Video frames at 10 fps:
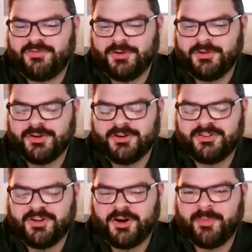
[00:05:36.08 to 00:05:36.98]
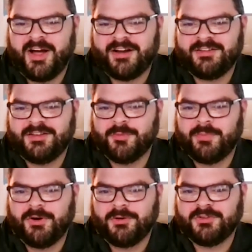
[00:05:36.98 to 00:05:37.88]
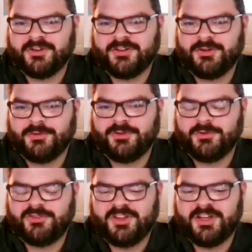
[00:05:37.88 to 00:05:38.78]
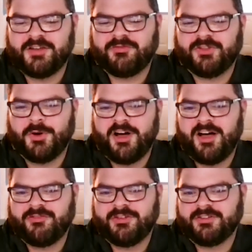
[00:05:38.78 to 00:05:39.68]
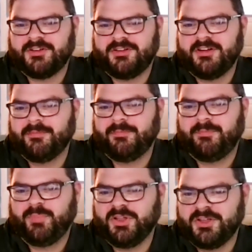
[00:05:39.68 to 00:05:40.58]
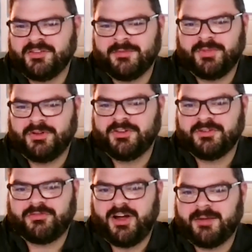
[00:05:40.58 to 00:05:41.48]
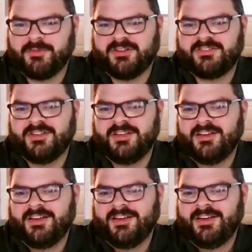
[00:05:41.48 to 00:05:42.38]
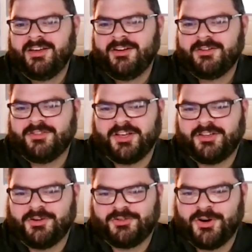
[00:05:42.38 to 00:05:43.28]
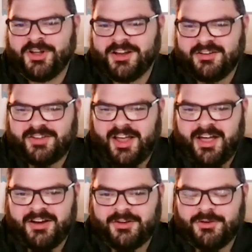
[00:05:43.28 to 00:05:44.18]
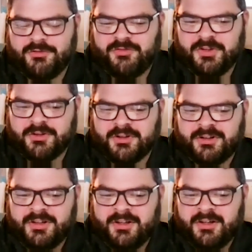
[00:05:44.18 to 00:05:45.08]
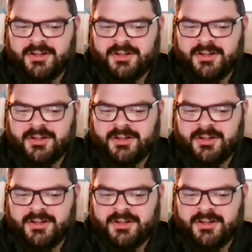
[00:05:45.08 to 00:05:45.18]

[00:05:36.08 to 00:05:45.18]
You feel your entire body decompose, and you see it float off into billions and billions of fragments, like you're turning into sand. Like you feel